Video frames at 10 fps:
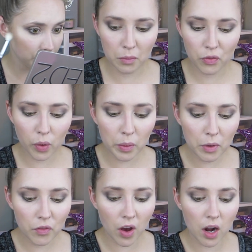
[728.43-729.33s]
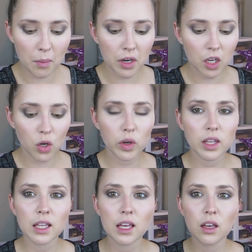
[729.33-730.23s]
Before we move on, I'm going to
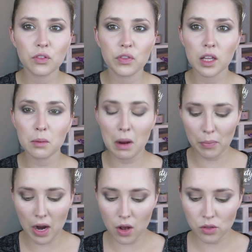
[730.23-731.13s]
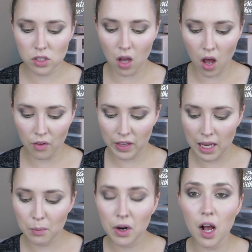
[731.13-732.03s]
quickly fill in my brows off
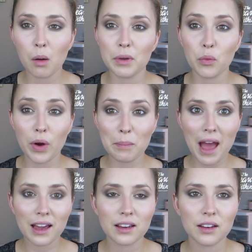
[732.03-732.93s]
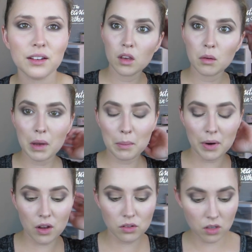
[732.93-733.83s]
camera. I'll be right back. My
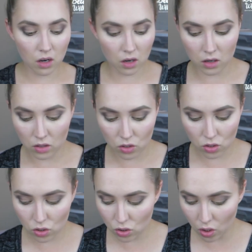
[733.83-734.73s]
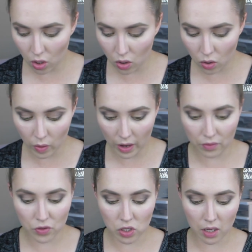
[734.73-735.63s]
brows are so out
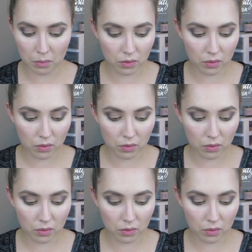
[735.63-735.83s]
of shape.